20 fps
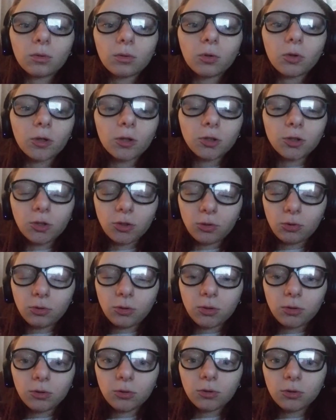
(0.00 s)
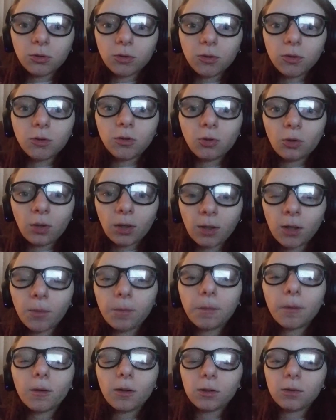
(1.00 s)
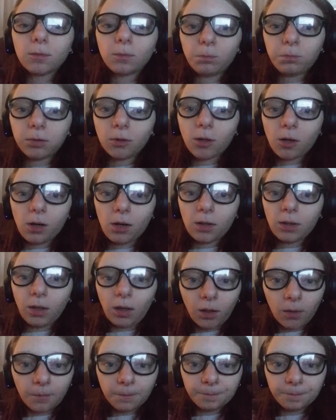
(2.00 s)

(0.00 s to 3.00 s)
or two to help us blog it.